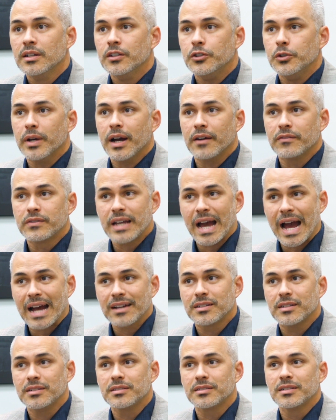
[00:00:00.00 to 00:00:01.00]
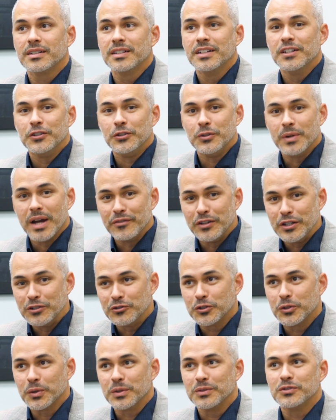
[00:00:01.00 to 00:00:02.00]
You have taxes, you have
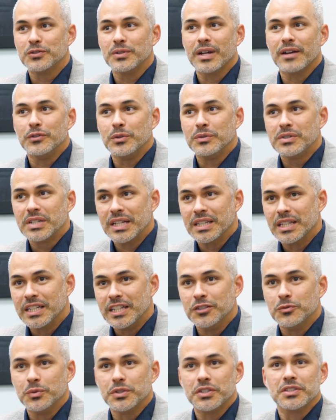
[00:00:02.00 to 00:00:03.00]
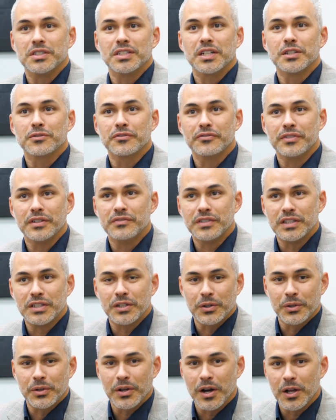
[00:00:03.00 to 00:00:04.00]
insurance, you have utilities, which is another
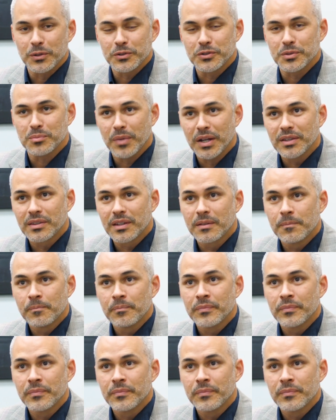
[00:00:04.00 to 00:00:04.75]
$1,500 a month.